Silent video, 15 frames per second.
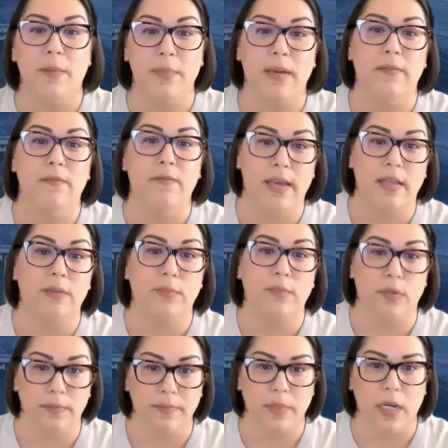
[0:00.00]
be
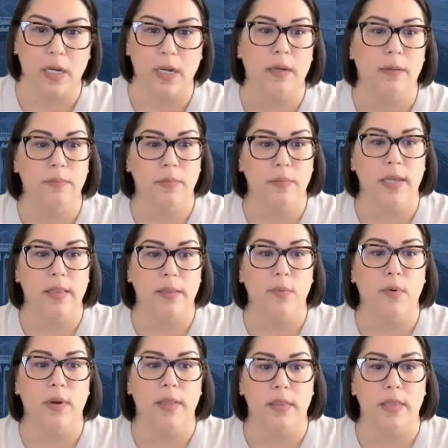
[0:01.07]
available at the
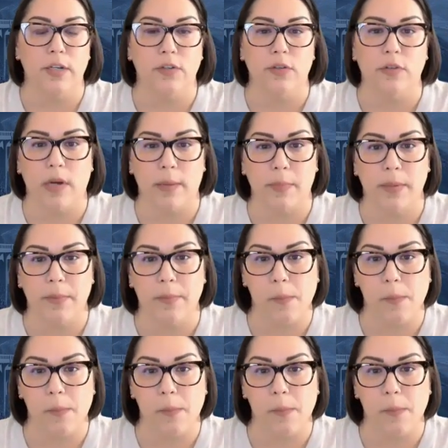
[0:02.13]
point that they true up.